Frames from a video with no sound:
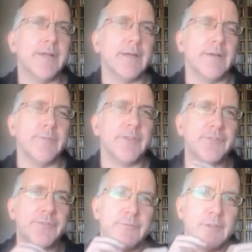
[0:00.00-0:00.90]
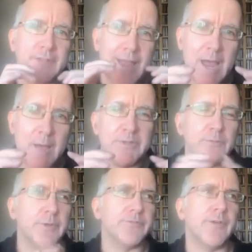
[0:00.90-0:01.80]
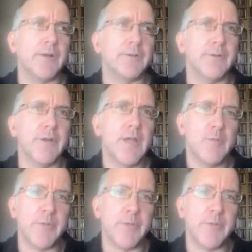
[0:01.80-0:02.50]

This happened with Wagner